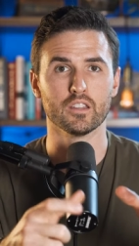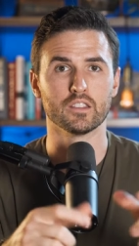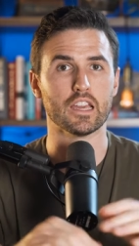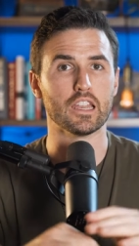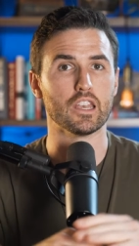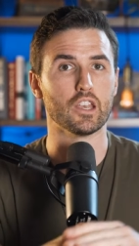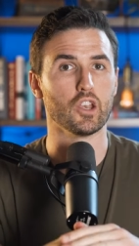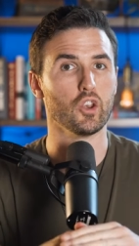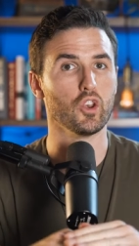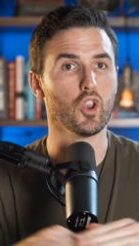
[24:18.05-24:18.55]

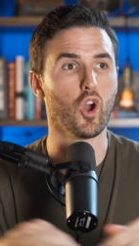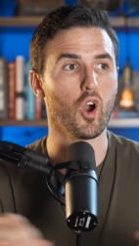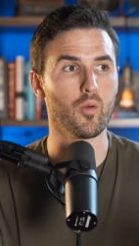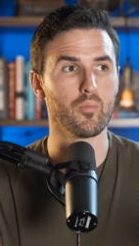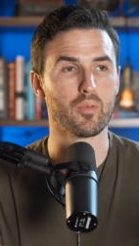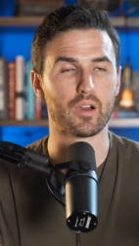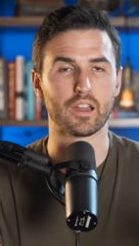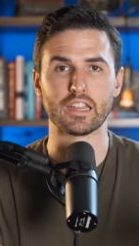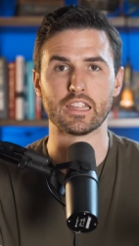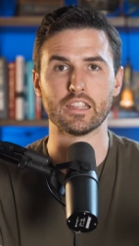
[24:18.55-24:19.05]
that
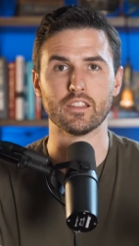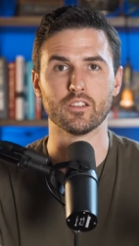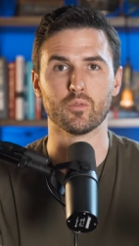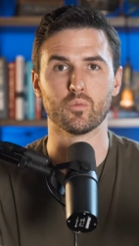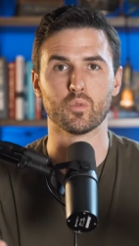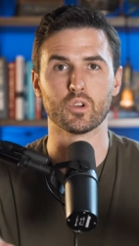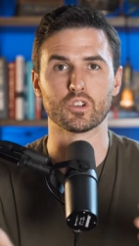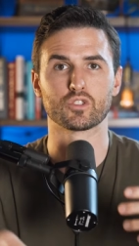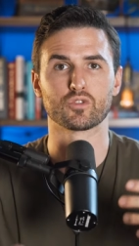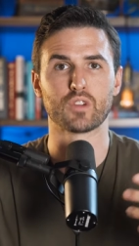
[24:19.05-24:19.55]
nobody
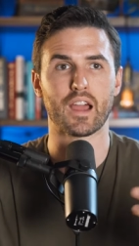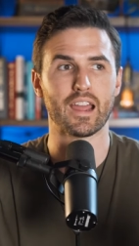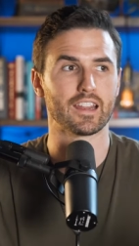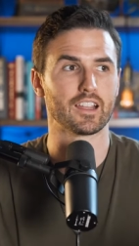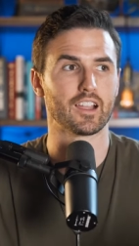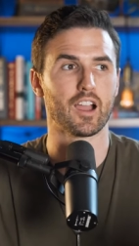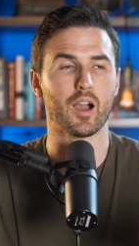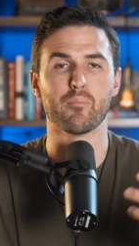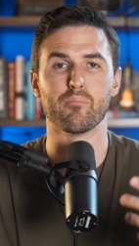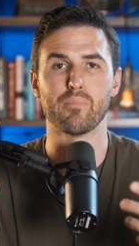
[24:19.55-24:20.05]
would try
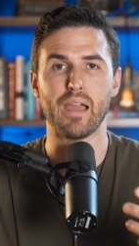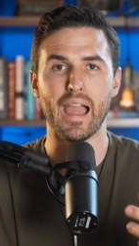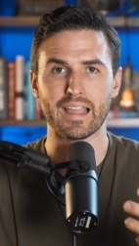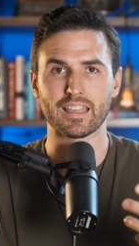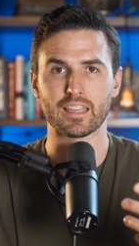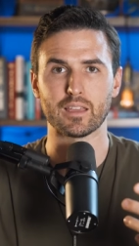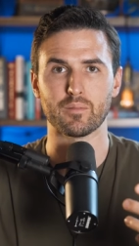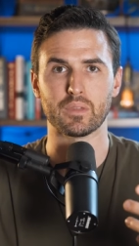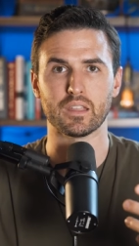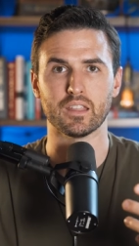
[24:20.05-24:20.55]
to come
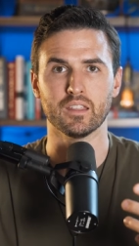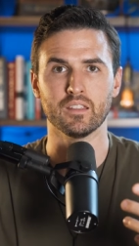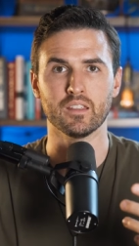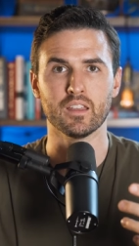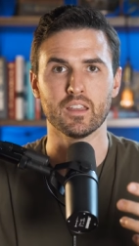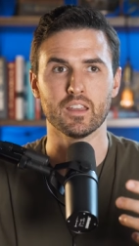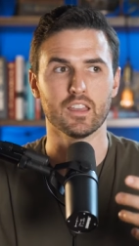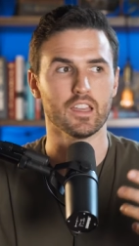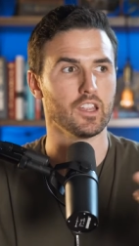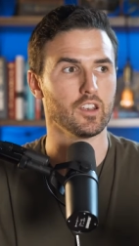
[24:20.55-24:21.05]
back at me
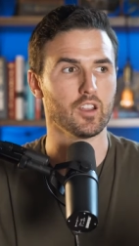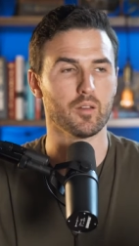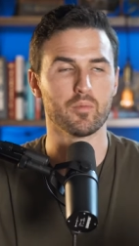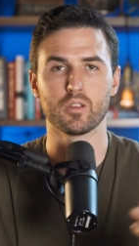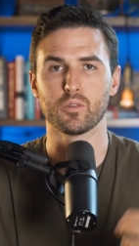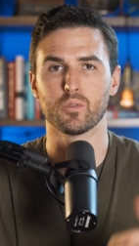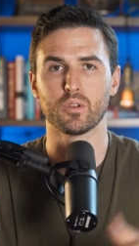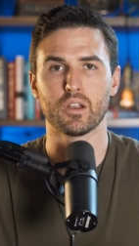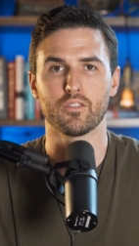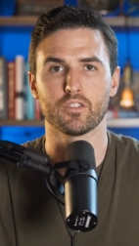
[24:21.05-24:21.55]
and
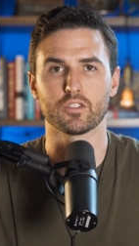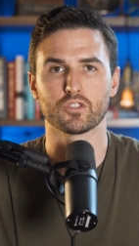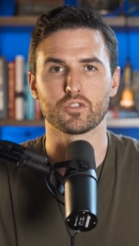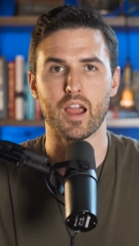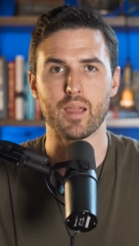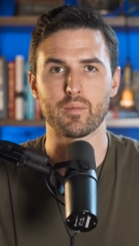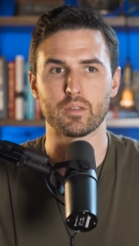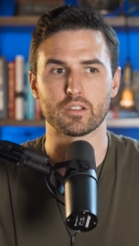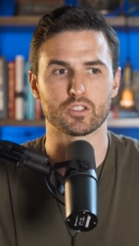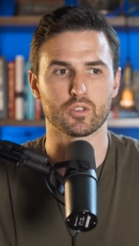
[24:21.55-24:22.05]
nobody would ever
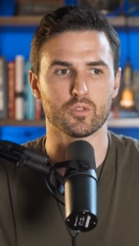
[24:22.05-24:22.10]
try me.